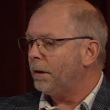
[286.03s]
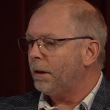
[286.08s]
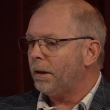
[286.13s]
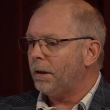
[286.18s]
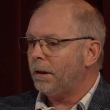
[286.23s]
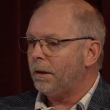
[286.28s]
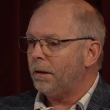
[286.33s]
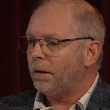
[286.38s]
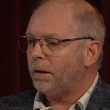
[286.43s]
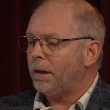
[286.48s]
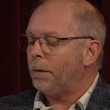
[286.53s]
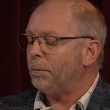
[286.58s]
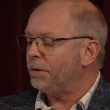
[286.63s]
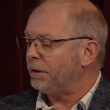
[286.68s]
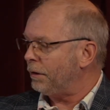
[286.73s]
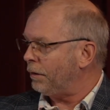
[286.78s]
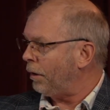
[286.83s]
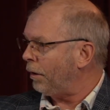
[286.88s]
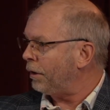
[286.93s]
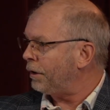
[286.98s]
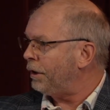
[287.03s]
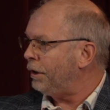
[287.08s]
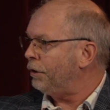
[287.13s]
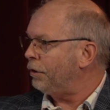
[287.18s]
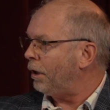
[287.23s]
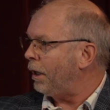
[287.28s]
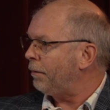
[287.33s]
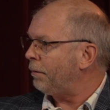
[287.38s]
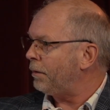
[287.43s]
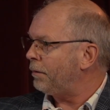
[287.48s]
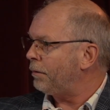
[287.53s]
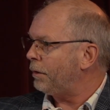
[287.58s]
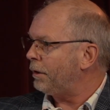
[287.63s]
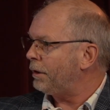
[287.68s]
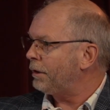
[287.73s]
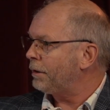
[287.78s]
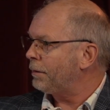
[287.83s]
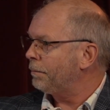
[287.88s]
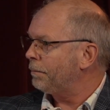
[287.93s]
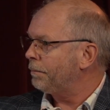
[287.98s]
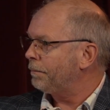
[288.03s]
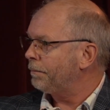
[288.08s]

Uh, that was another key driver for us.